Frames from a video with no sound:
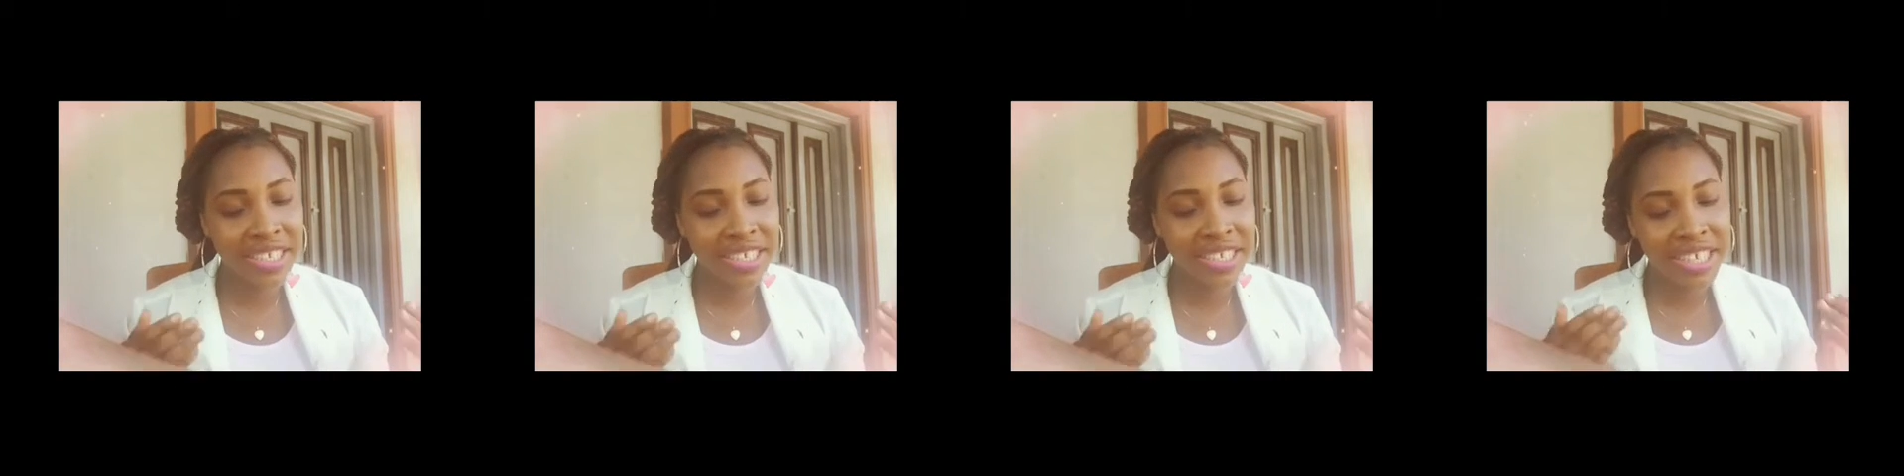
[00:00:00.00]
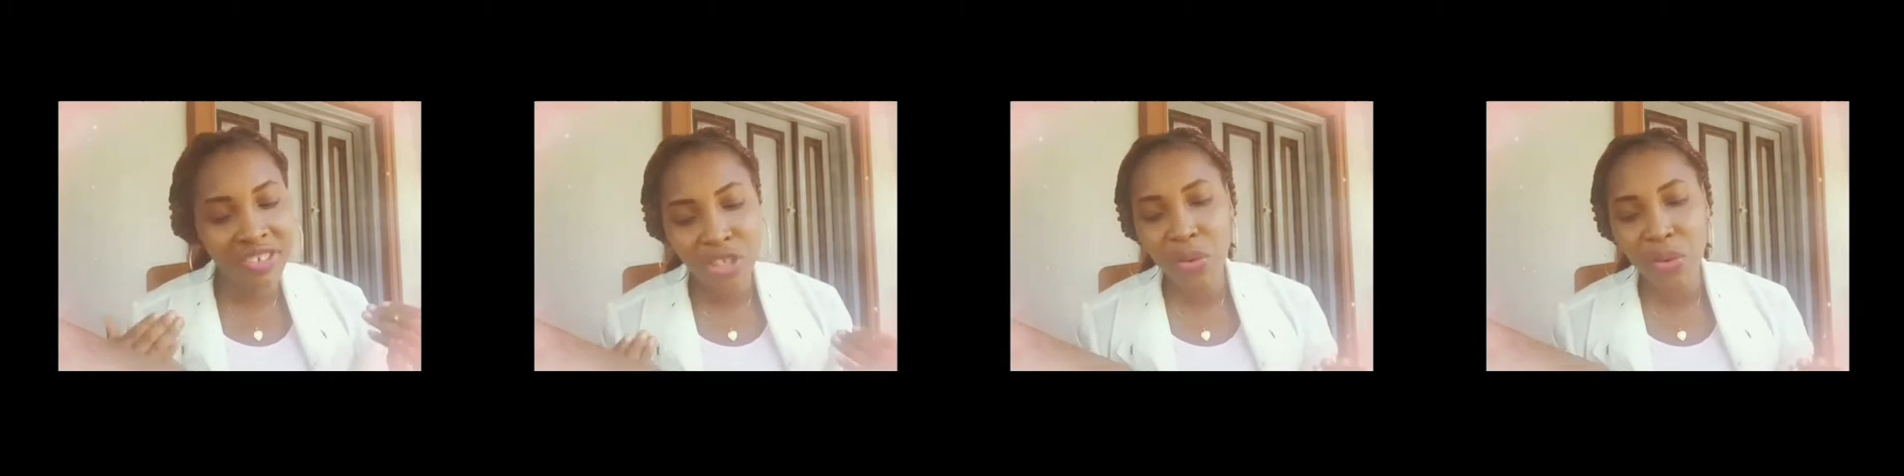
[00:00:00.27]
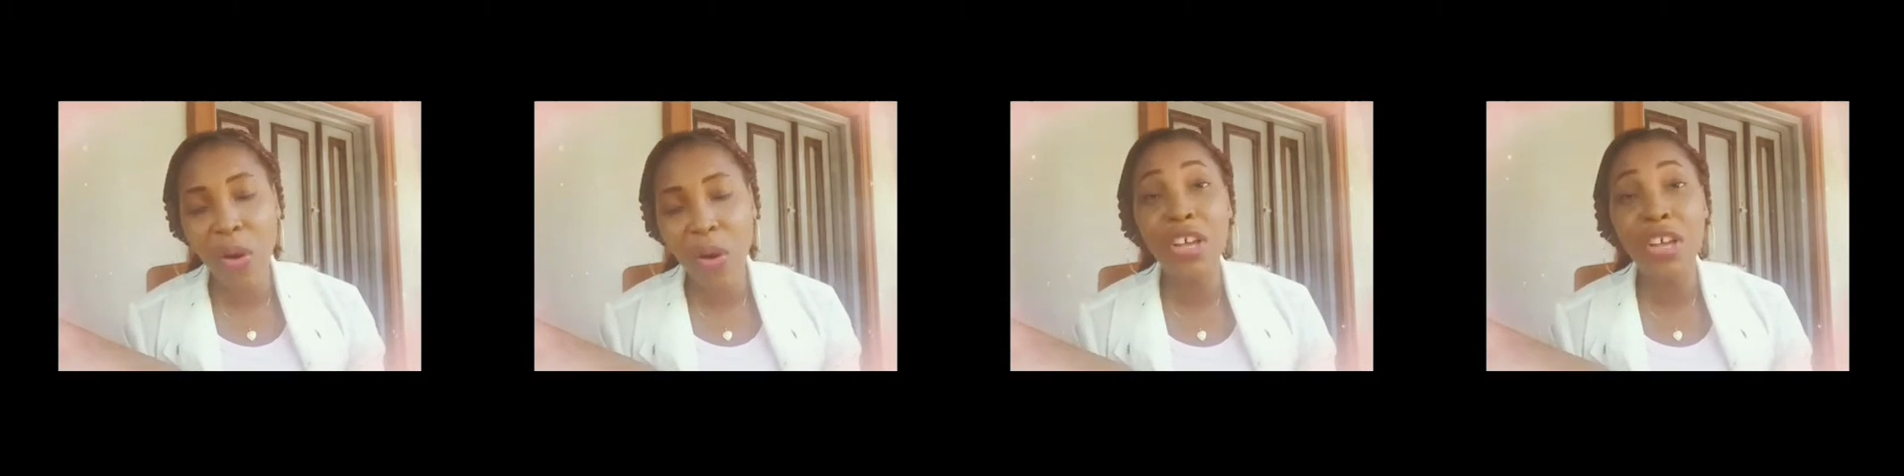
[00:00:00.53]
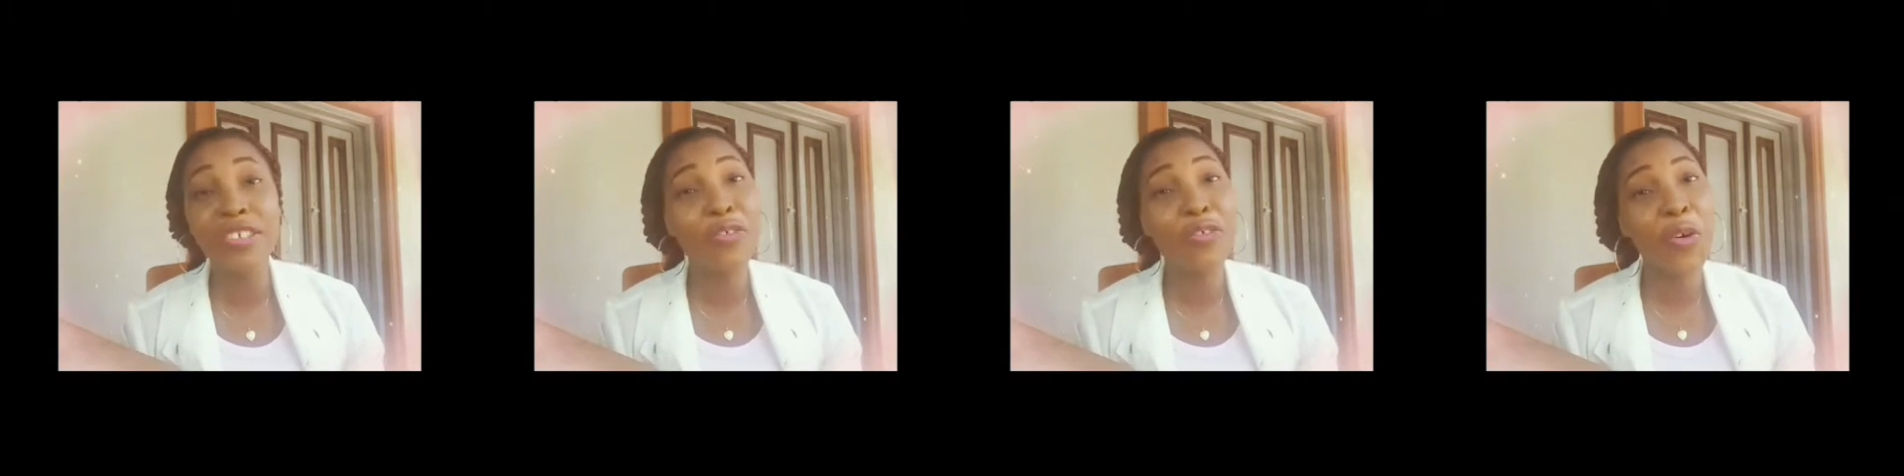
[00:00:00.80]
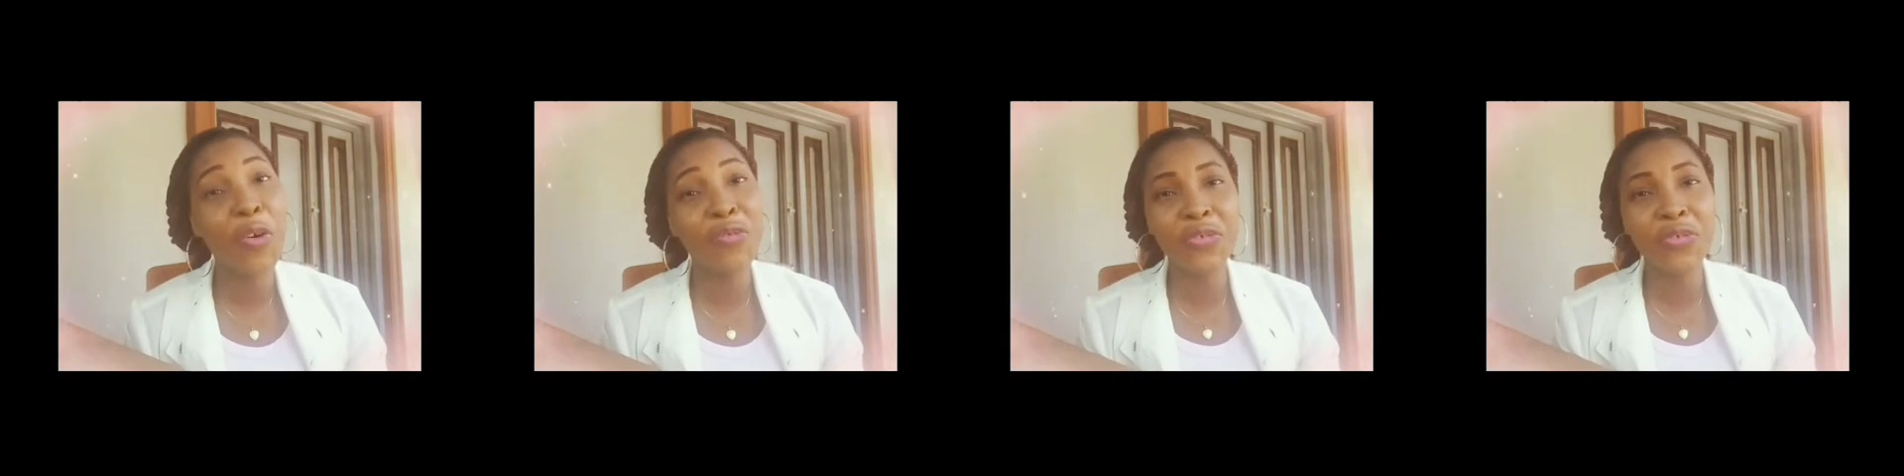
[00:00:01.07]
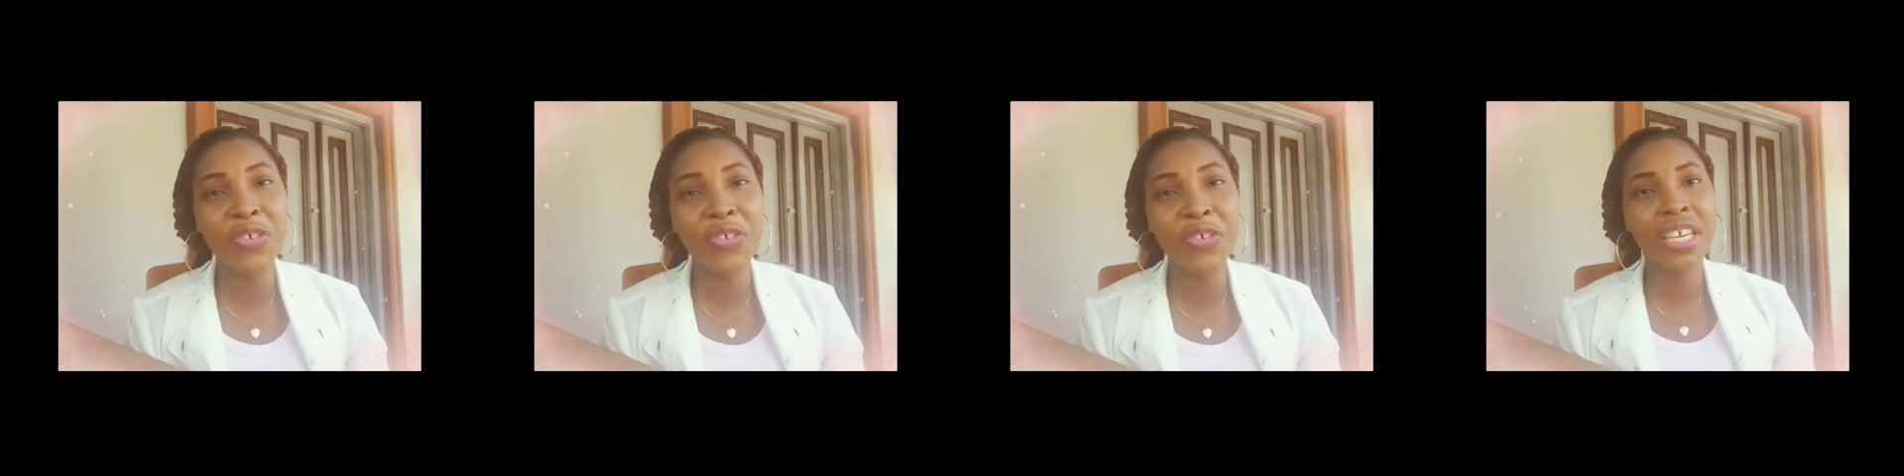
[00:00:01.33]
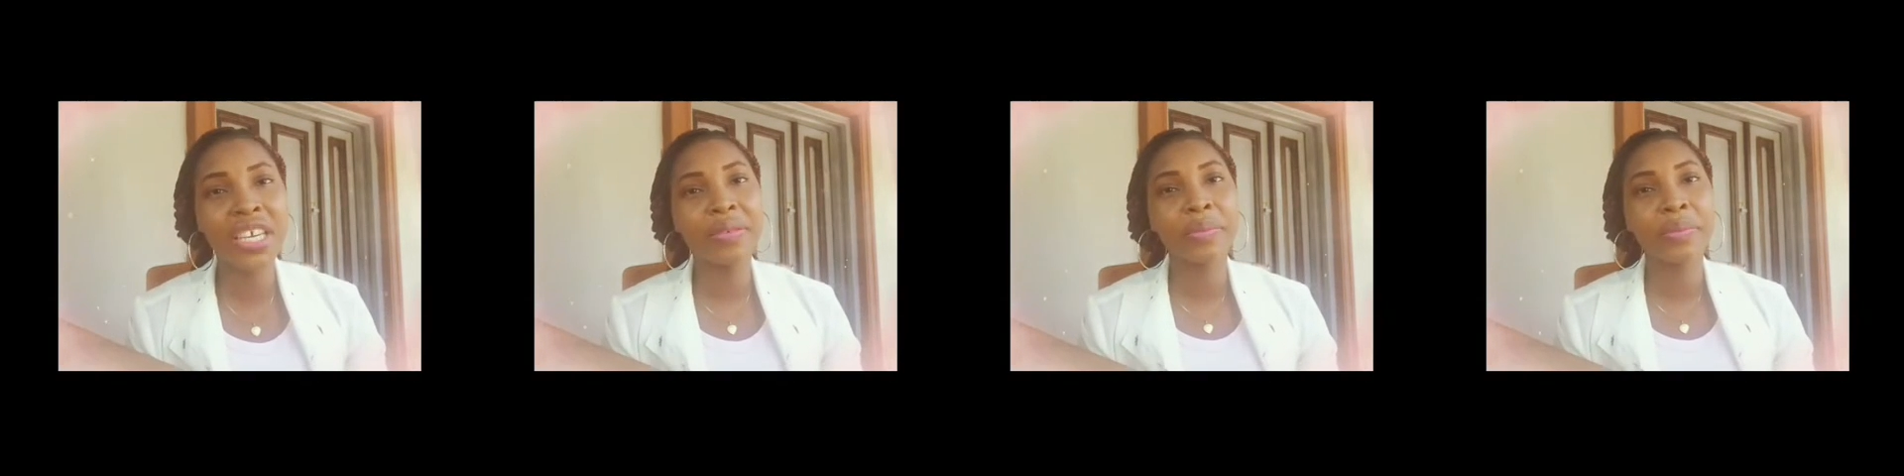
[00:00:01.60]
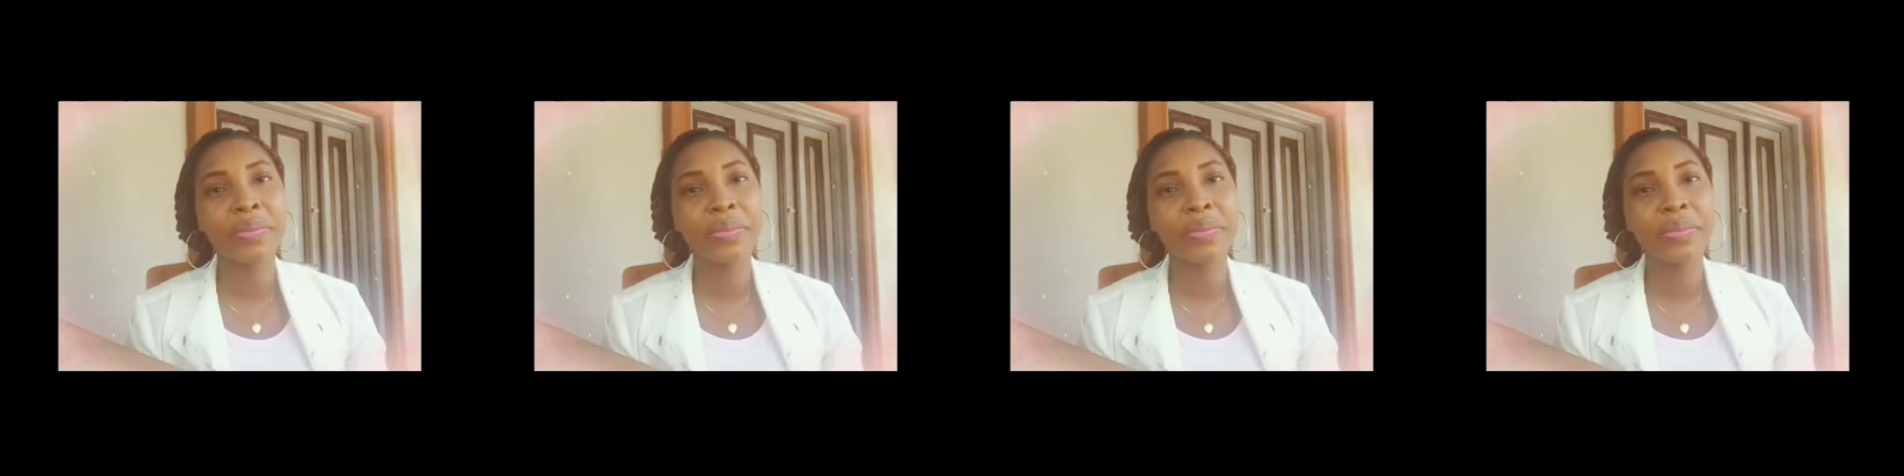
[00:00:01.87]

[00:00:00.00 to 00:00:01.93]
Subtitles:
is given to us for free.